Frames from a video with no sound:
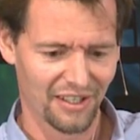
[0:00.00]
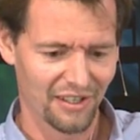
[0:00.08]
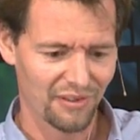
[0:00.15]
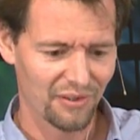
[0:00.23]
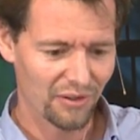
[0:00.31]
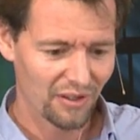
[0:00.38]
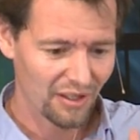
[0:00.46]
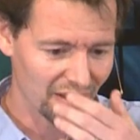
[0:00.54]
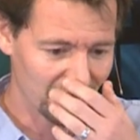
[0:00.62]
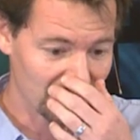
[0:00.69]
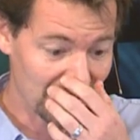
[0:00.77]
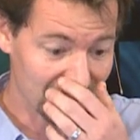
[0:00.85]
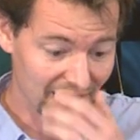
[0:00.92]
So
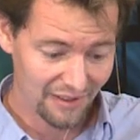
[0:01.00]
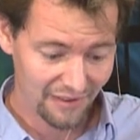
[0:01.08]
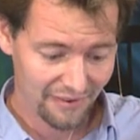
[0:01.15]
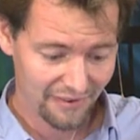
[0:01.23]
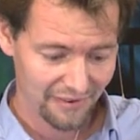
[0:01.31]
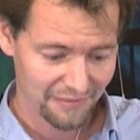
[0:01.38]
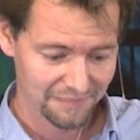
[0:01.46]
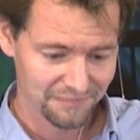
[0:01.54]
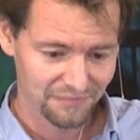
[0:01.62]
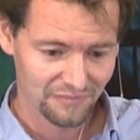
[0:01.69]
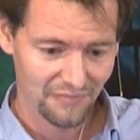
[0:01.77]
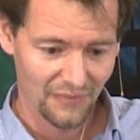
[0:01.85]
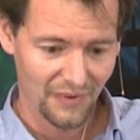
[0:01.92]
um, the idea is,
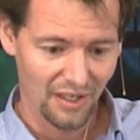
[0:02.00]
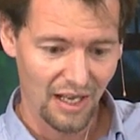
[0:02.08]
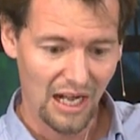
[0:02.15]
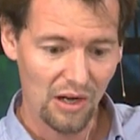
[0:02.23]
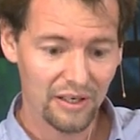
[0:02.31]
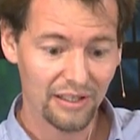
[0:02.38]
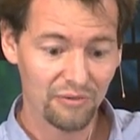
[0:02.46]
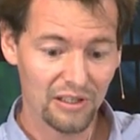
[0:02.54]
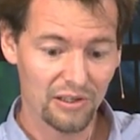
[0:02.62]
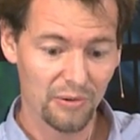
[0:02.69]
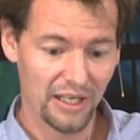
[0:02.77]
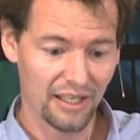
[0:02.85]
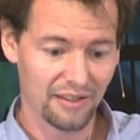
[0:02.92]
how can we
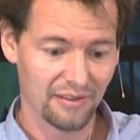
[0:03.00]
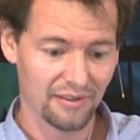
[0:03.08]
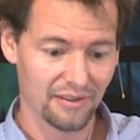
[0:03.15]
create